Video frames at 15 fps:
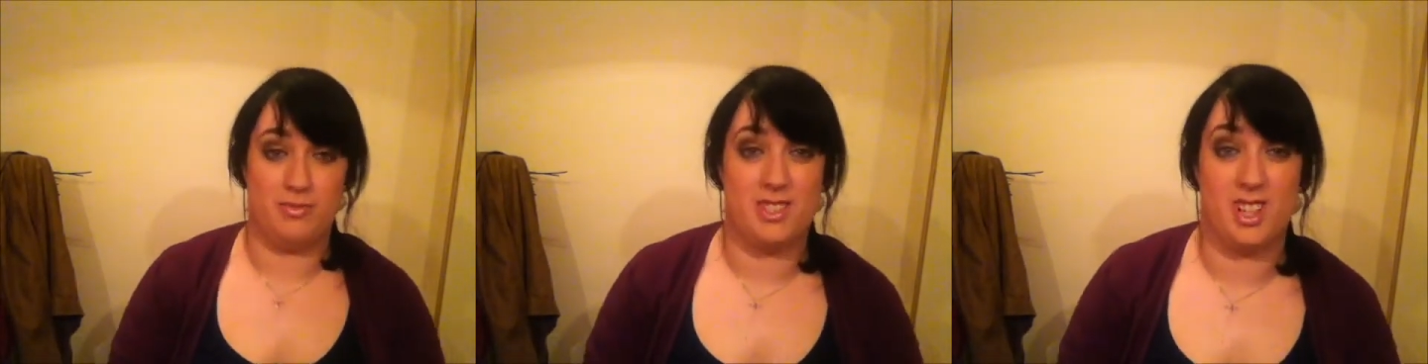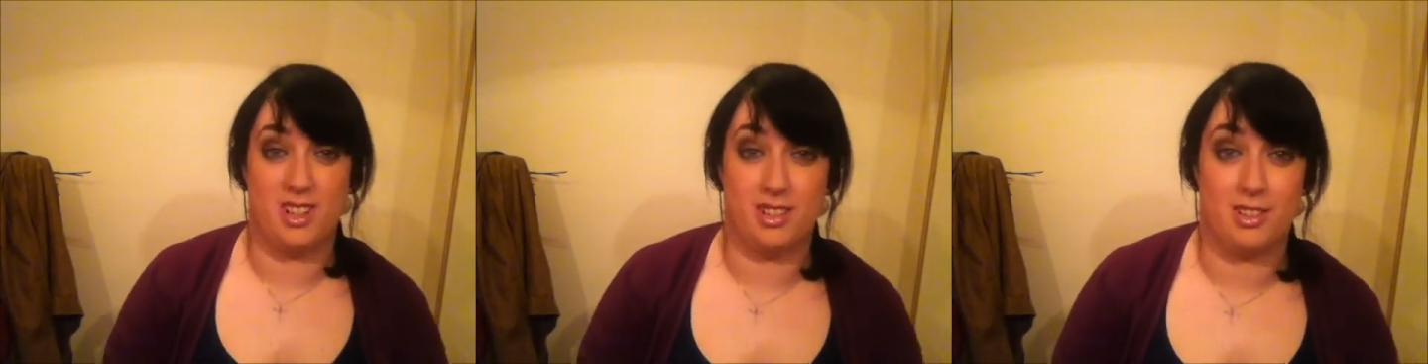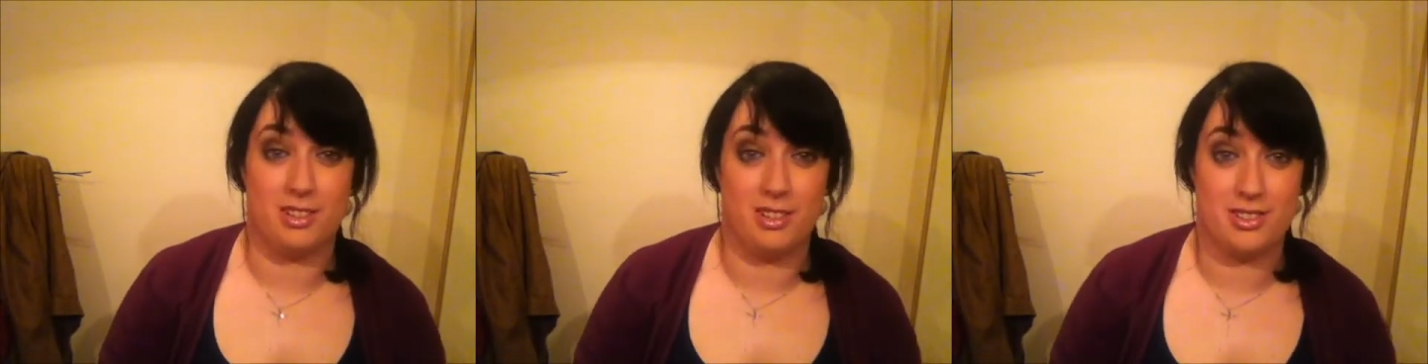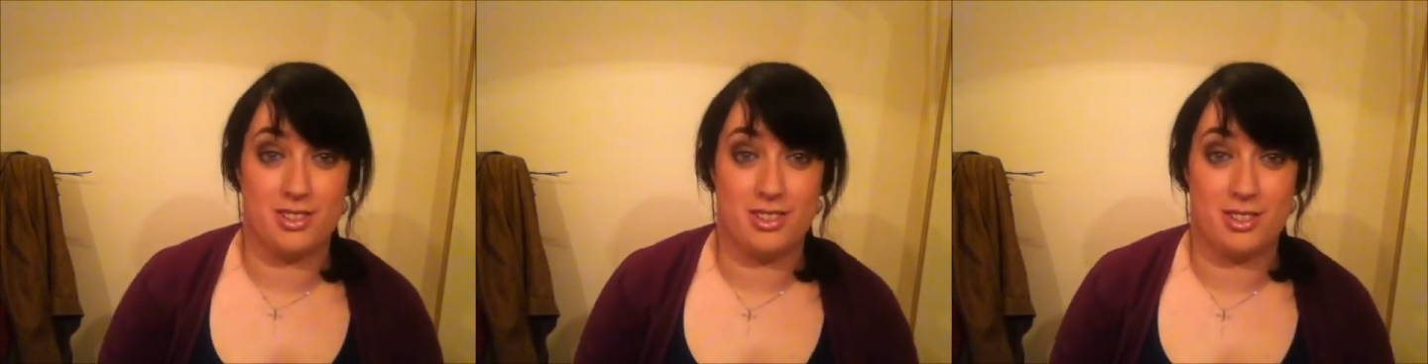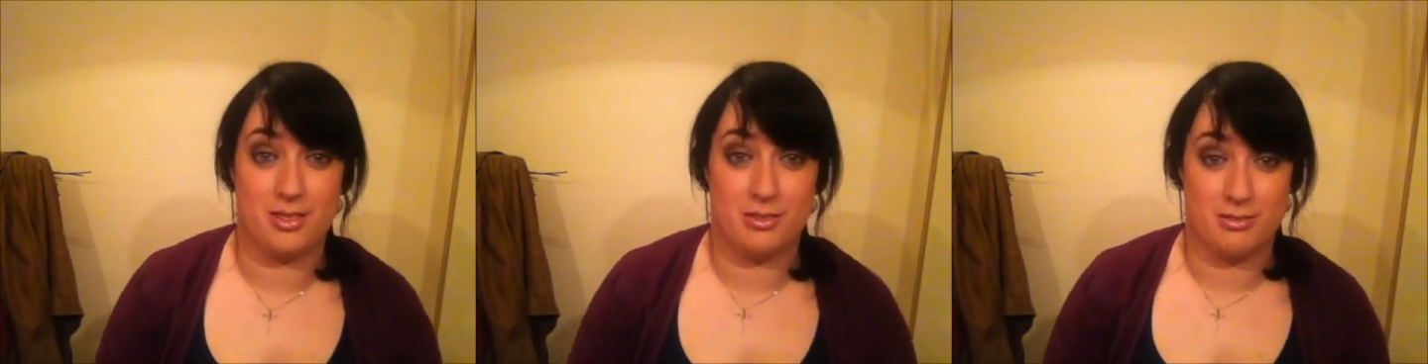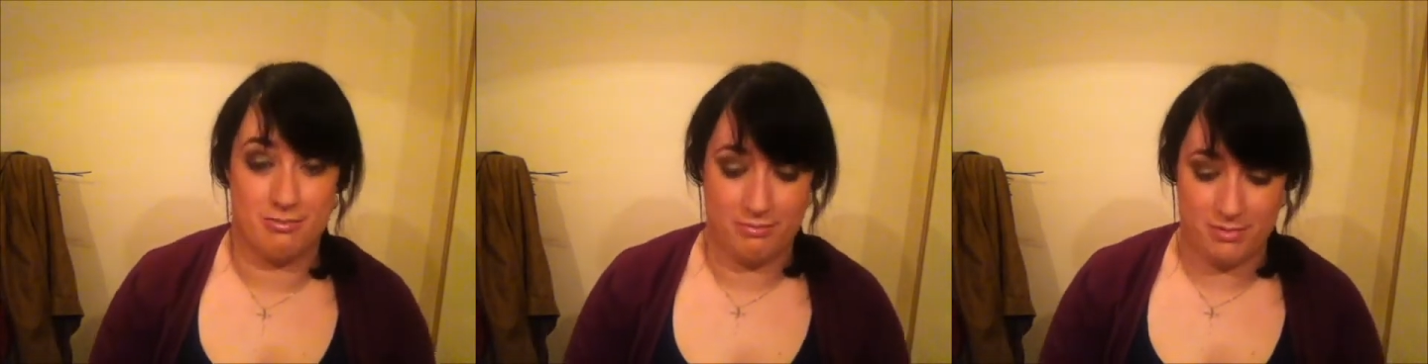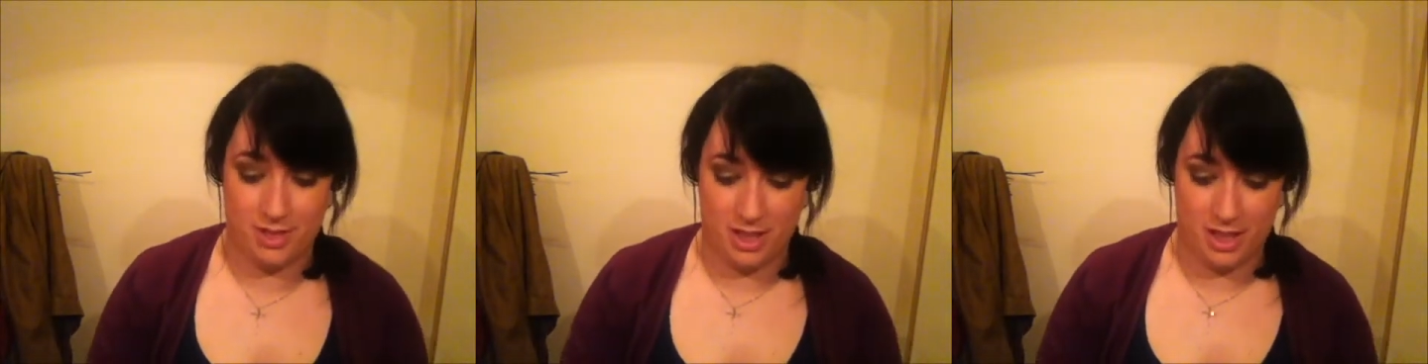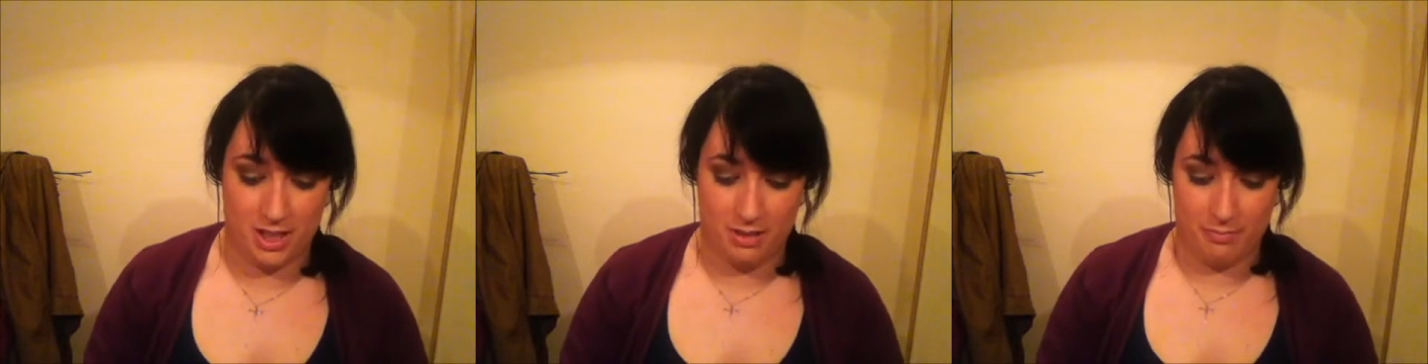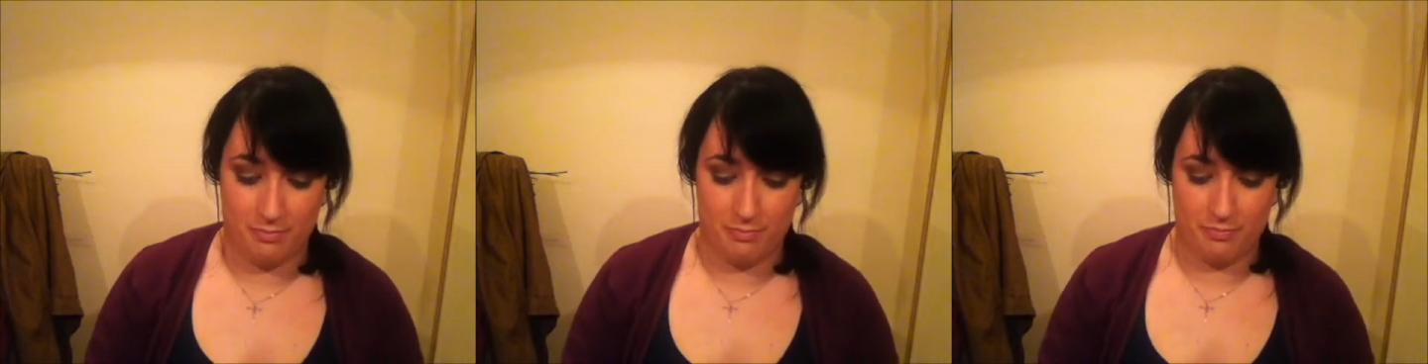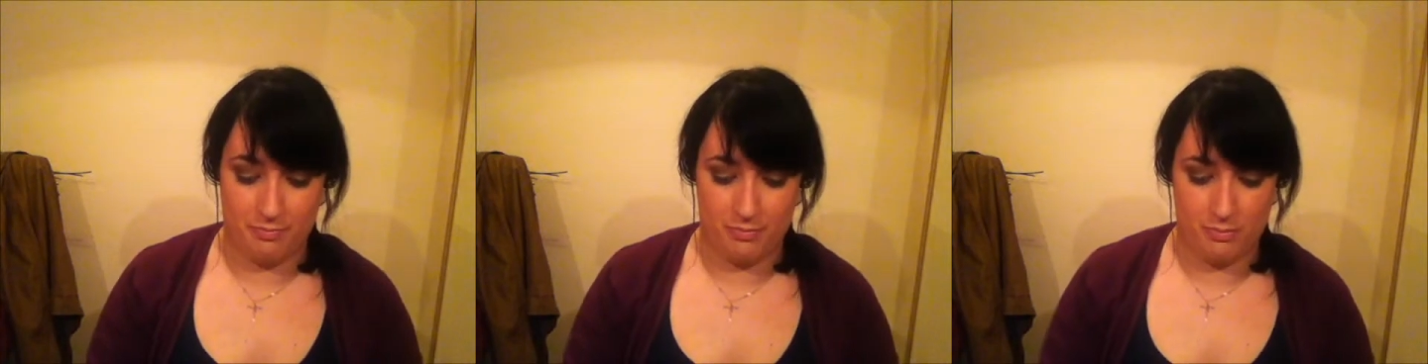dark colours during the
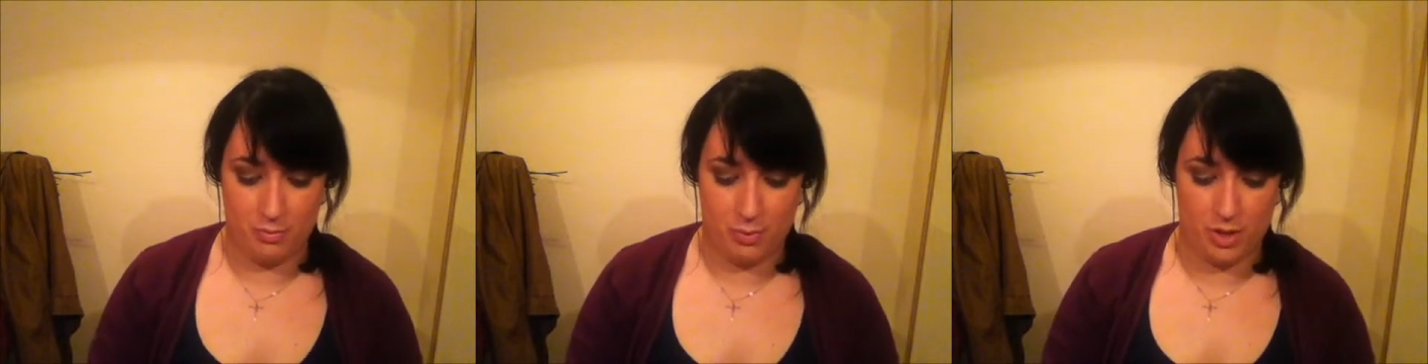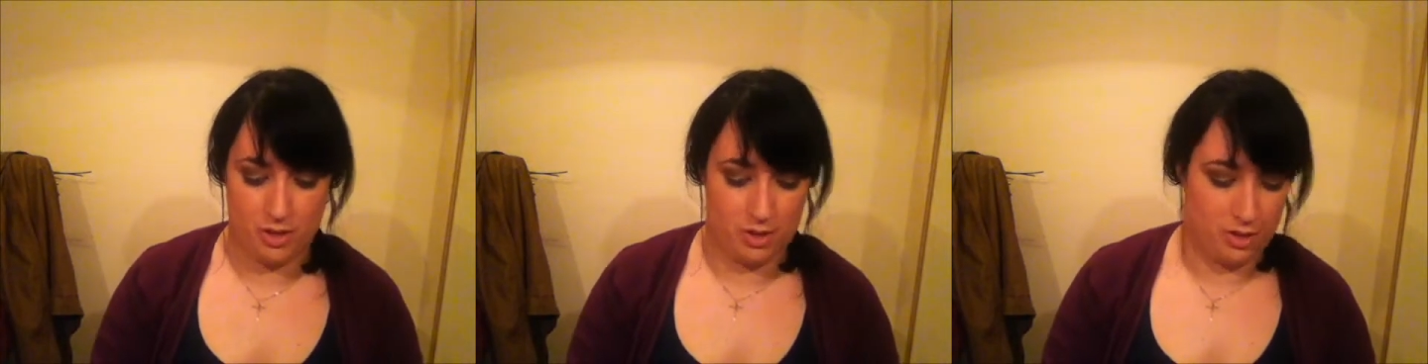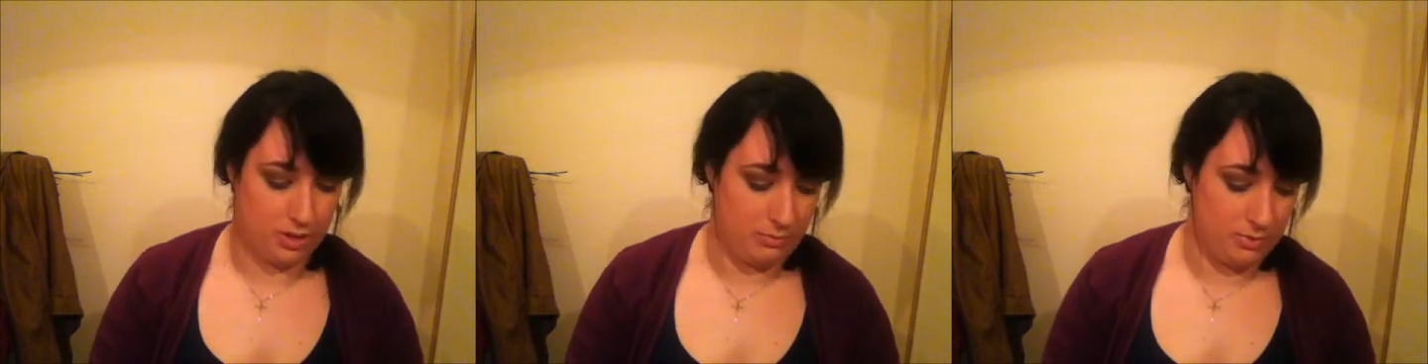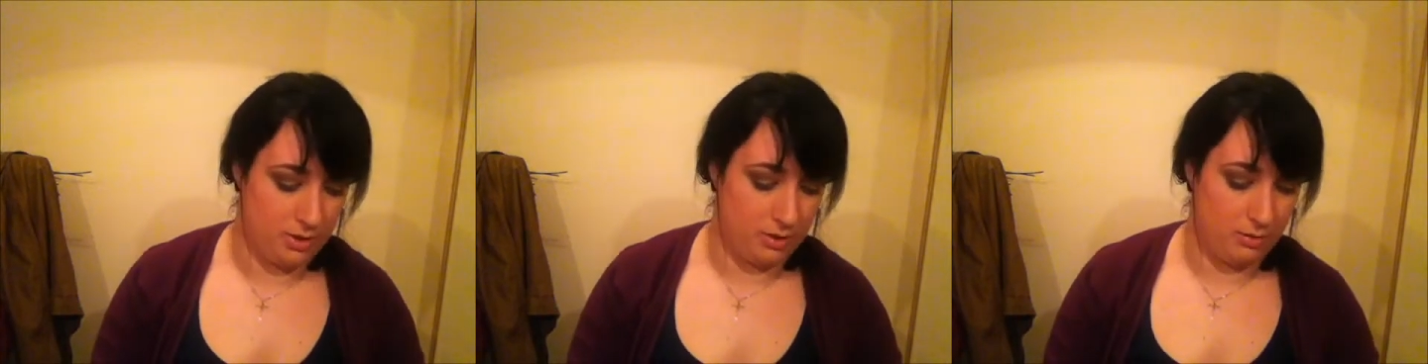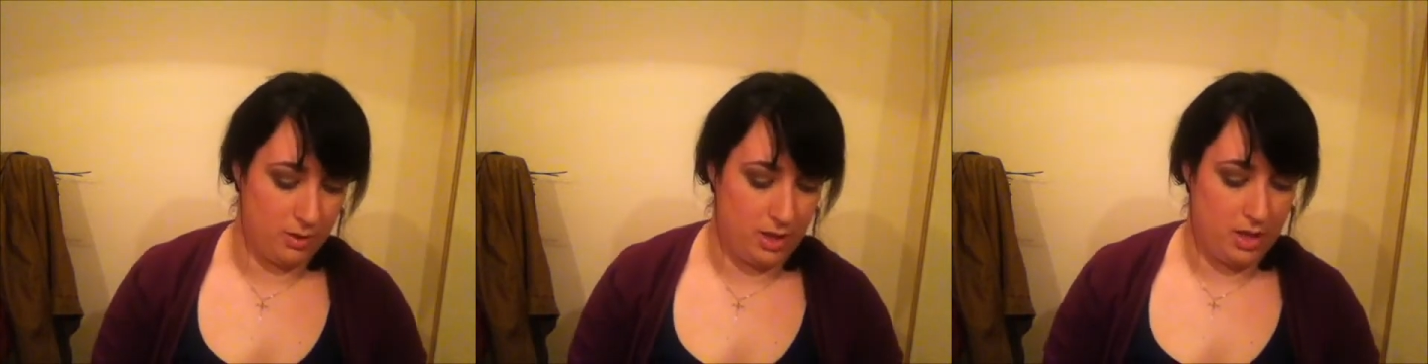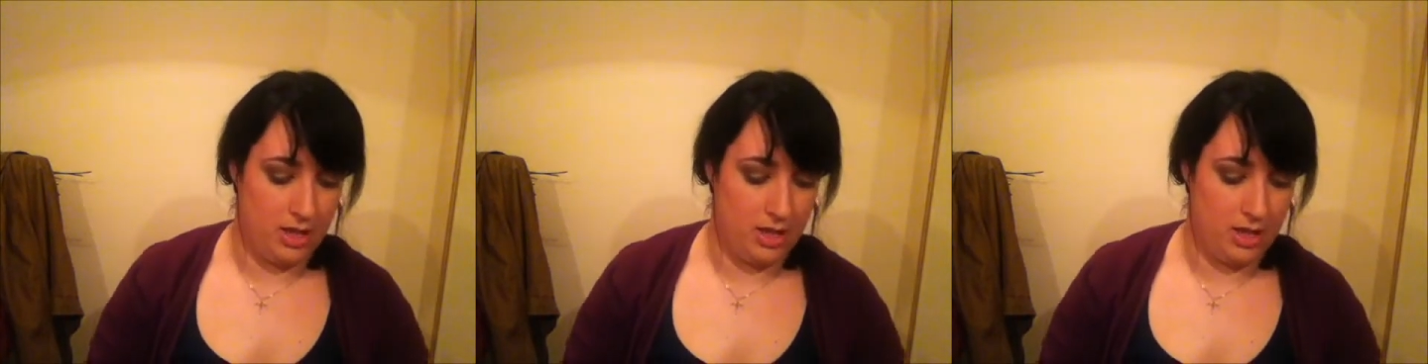winter time, so